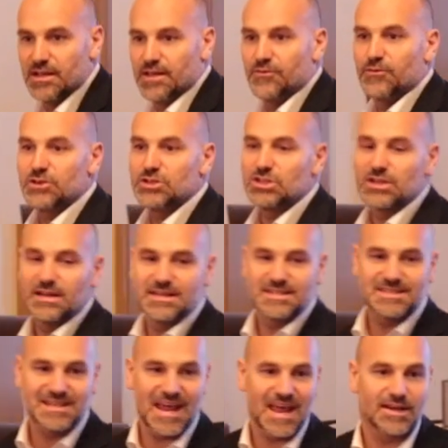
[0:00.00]
efficiently
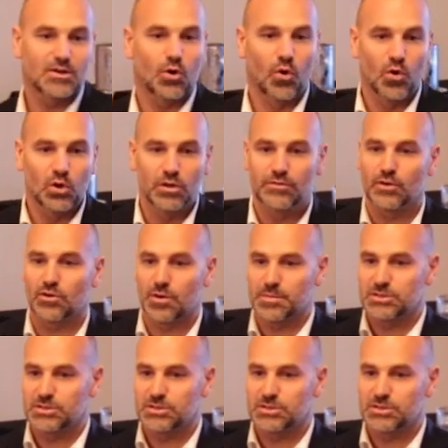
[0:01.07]
stand all of your